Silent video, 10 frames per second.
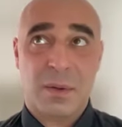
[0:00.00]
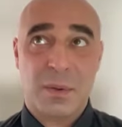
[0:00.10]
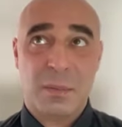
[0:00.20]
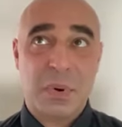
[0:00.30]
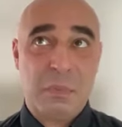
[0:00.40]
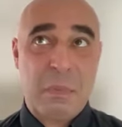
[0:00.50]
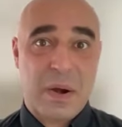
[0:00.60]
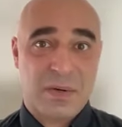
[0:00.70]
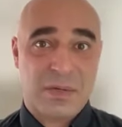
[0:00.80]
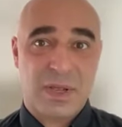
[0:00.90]

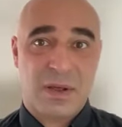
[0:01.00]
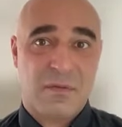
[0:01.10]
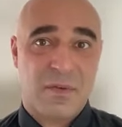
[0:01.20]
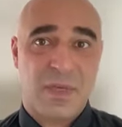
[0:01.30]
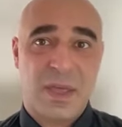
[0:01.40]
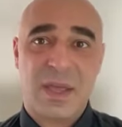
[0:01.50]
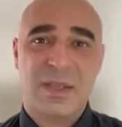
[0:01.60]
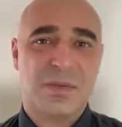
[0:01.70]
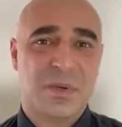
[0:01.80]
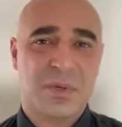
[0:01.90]
prepares everything.
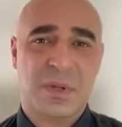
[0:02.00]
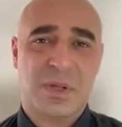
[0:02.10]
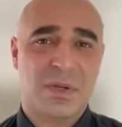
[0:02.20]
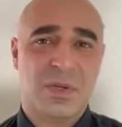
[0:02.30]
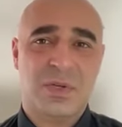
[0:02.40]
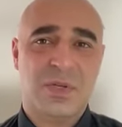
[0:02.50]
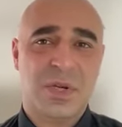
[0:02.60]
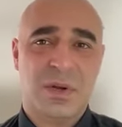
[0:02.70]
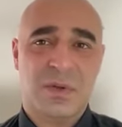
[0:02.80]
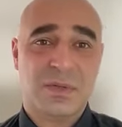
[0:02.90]
It's usually the
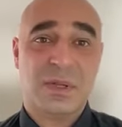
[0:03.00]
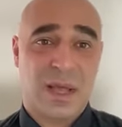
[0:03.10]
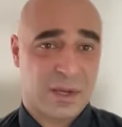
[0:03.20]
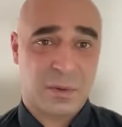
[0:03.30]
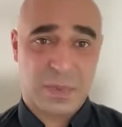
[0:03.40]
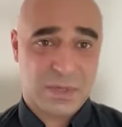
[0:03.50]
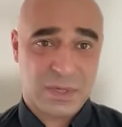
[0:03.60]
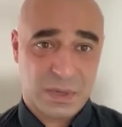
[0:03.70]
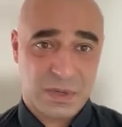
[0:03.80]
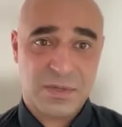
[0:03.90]
genus
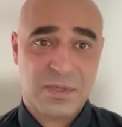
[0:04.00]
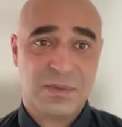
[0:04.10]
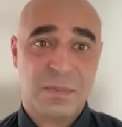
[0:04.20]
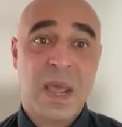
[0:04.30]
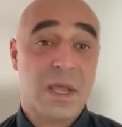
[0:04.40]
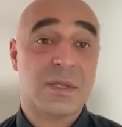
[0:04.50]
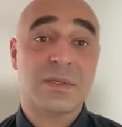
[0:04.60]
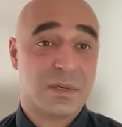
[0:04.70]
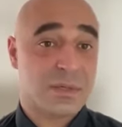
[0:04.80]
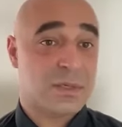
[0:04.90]
Lactobacillus. It's
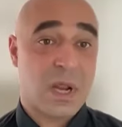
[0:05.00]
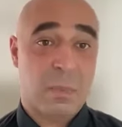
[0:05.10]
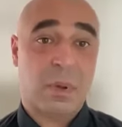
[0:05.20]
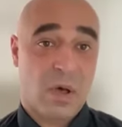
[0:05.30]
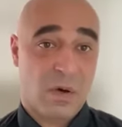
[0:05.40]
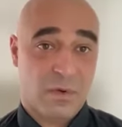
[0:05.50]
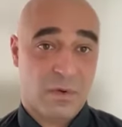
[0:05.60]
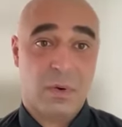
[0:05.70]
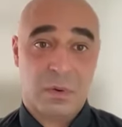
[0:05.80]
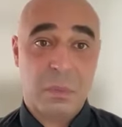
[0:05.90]
the staple of a
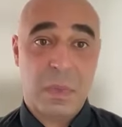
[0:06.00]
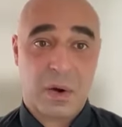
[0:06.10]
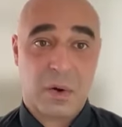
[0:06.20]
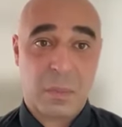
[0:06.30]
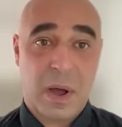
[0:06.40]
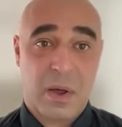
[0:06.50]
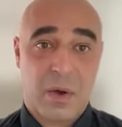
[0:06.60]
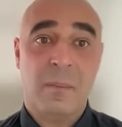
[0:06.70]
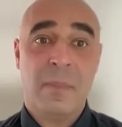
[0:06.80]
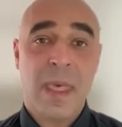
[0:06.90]
good
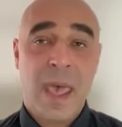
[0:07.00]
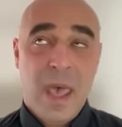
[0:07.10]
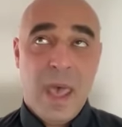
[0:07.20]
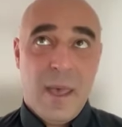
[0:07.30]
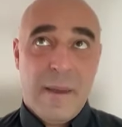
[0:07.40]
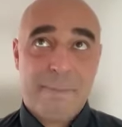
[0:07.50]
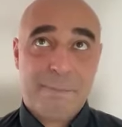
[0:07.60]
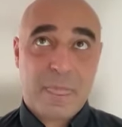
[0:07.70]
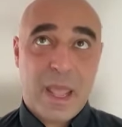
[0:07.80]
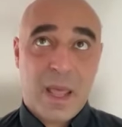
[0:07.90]
microbiome.
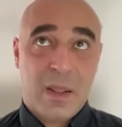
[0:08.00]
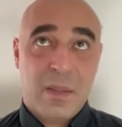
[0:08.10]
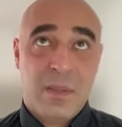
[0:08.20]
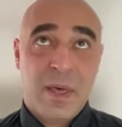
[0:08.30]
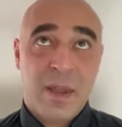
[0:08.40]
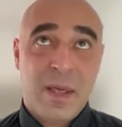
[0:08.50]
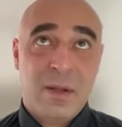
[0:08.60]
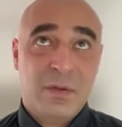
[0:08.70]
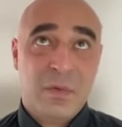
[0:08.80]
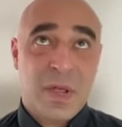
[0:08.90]
And then
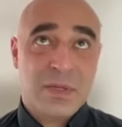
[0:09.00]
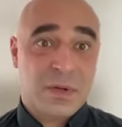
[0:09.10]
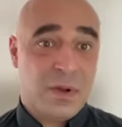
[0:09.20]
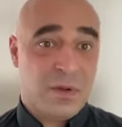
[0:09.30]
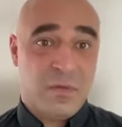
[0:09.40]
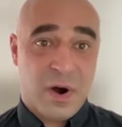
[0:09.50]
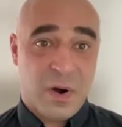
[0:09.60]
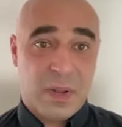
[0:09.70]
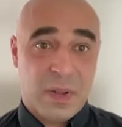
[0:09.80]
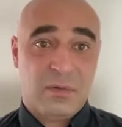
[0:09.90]
it creates an
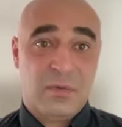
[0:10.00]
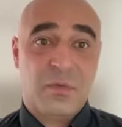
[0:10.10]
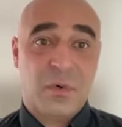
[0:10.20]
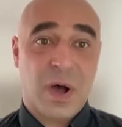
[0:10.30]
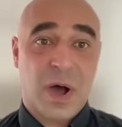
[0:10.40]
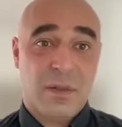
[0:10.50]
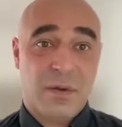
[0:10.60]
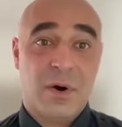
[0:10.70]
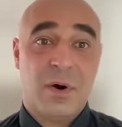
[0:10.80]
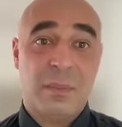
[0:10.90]
environment for
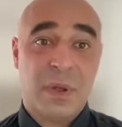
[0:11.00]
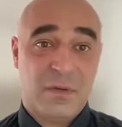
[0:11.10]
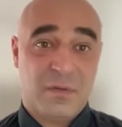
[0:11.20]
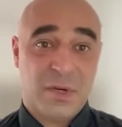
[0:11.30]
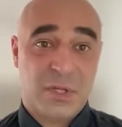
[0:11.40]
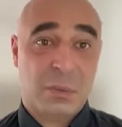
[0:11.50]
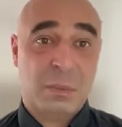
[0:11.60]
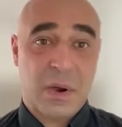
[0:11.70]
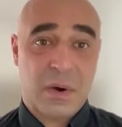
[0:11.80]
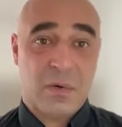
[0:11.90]
other beneficial
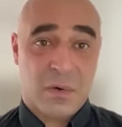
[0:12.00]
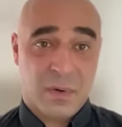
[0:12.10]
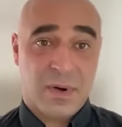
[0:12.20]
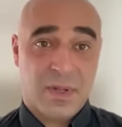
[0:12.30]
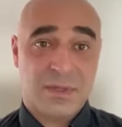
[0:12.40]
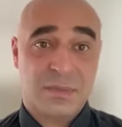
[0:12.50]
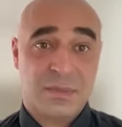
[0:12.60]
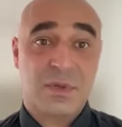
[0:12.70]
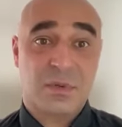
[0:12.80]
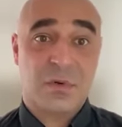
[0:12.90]

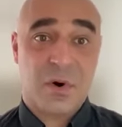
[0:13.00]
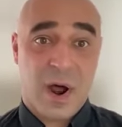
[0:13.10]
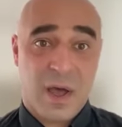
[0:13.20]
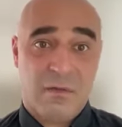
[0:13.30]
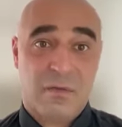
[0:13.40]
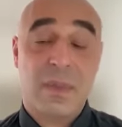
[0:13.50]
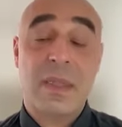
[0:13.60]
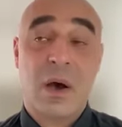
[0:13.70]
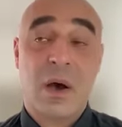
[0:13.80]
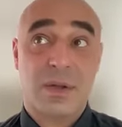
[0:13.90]
microorganisms to thrive.
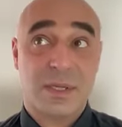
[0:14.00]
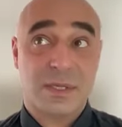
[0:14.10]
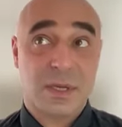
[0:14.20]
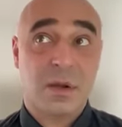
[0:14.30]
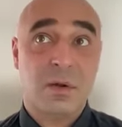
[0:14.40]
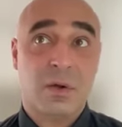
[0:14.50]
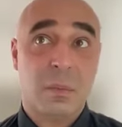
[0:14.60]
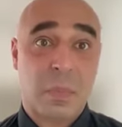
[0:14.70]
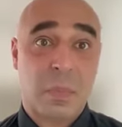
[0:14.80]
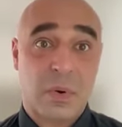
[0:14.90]
Now, the second
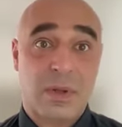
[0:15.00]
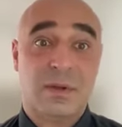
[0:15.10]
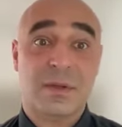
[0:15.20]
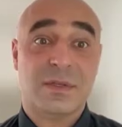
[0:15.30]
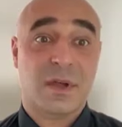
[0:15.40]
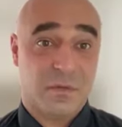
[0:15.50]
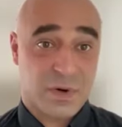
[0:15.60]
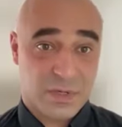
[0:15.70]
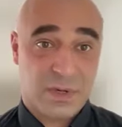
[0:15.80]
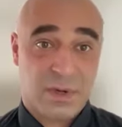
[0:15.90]
component is
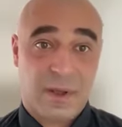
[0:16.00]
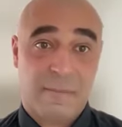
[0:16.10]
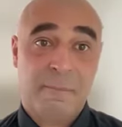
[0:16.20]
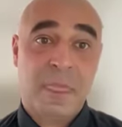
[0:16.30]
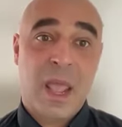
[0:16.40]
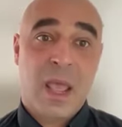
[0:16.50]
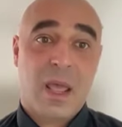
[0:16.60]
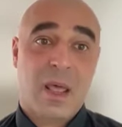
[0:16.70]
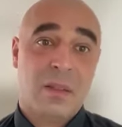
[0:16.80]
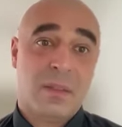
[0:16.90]
diversity.
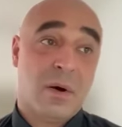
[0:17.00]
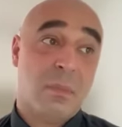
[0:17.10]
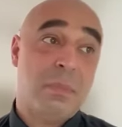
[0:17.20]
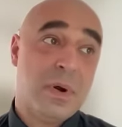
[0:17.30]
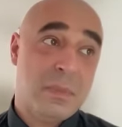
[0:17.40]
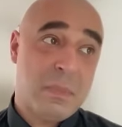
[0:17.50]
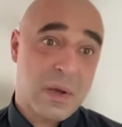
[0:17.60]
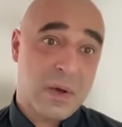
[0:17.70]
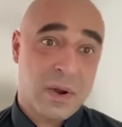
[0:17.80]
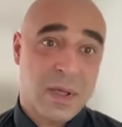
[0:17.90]
And there are
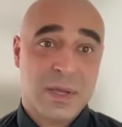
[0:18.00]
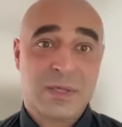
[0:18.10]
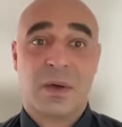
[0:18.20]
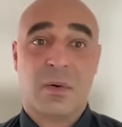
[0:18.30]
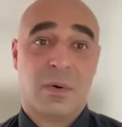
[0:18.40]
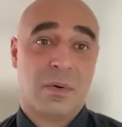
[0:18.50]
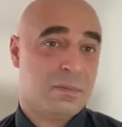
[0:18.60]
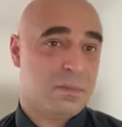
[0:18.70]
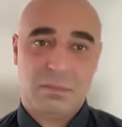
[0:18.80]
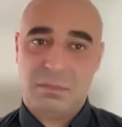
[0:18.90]
prebiotics,
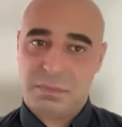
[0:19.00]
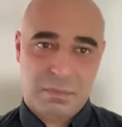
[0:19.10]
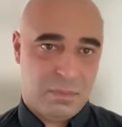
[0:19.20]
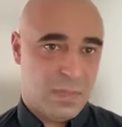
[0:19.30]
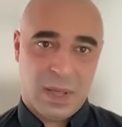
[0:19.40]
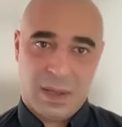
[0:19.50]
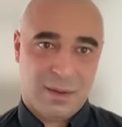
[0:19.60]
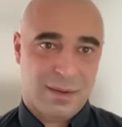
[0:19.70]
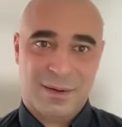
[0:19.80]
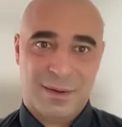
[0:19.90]
or
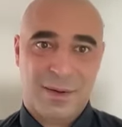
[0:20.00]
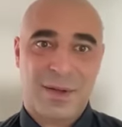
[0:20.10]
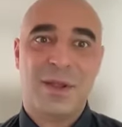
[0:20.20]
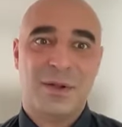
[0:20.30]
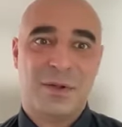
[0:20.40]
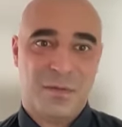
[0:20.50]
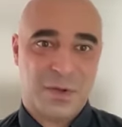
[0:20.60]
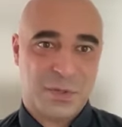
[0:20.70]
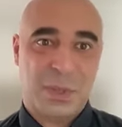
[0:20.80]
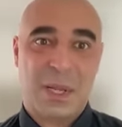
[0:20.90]
like
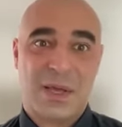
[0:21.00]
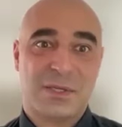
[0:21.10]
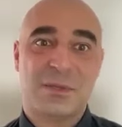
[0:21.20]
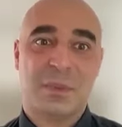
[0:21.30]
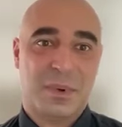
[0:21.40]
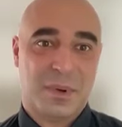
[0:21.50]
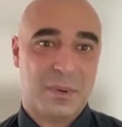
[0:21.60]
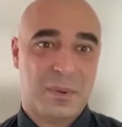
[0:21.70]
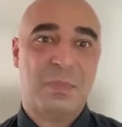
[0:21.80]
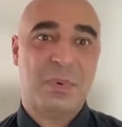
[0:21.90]
individualized
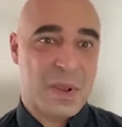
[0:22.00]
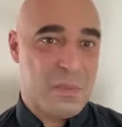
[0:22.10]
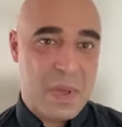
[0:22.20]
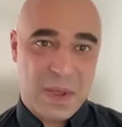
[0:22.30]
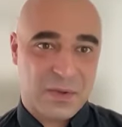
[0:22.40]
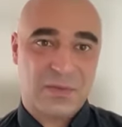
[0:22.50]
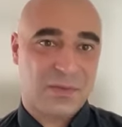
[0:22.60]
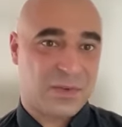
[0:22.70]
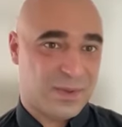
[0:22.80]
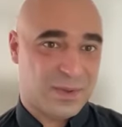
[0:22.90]

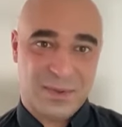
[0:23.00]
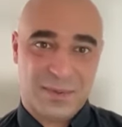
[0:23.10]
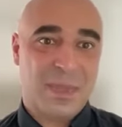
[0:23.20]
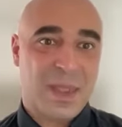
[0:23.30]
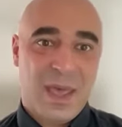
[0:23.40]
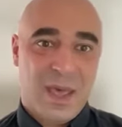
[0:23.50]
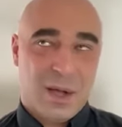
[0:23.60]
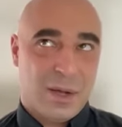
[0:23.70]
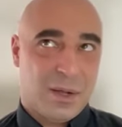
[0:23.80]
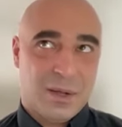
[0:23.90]
pre-mixed
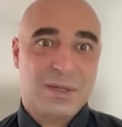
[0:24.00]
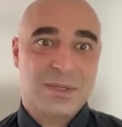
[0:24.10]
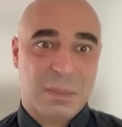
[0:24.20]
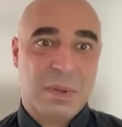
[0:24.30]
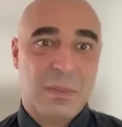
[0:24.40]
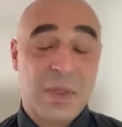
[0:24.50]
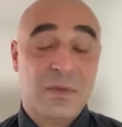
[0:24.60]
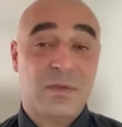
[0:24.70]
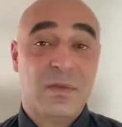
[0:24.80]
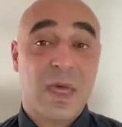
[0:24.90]

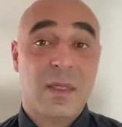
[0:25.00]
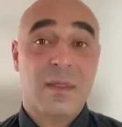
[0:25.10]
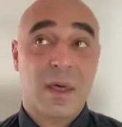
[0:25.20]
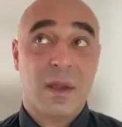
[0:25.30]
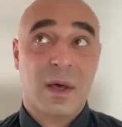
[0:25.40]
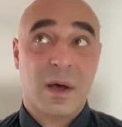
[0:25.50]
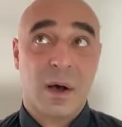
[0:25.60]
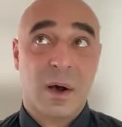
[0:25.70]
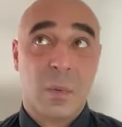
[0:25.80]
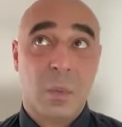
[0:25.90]
supplements that
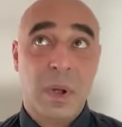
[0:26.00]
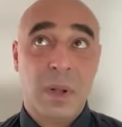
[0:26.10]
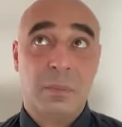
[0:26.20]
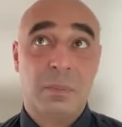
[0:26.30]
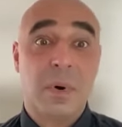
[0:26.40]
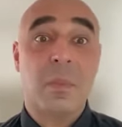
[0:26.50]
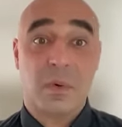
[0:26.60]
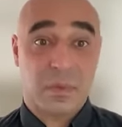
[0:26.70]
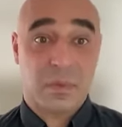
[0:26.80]
will promote